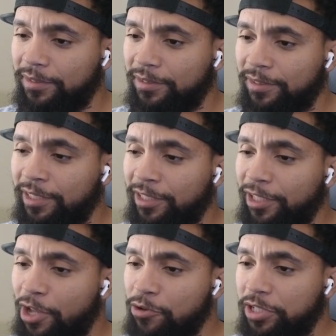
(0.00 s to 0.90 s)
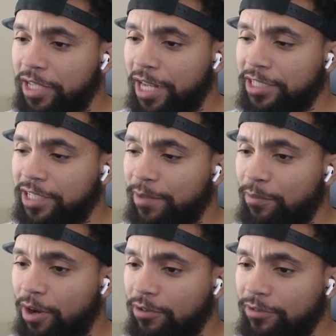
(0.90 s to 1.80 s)
Need to lotion that shit,
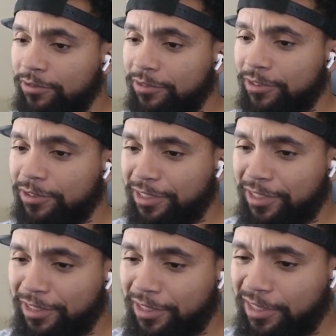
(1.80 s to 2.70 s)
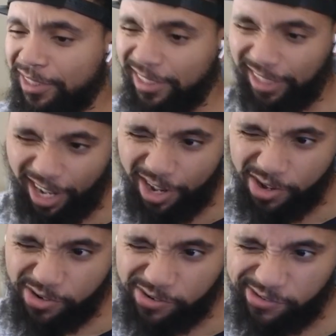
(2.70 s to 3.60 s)
bro. Oh.